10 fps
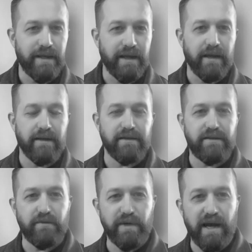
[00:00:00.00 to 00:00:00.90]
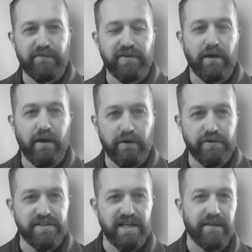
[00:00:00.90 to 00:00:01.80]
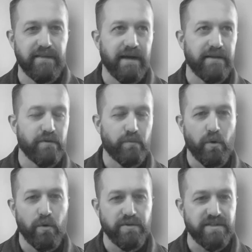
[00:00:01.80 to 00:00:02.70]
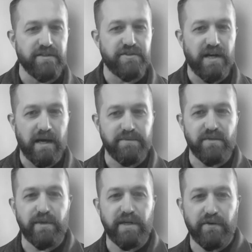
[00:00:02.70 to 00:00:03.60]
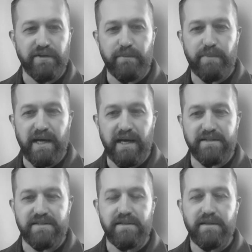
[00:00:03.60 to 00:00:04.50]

And we have to understand that the roles and the jobs that we held in the past,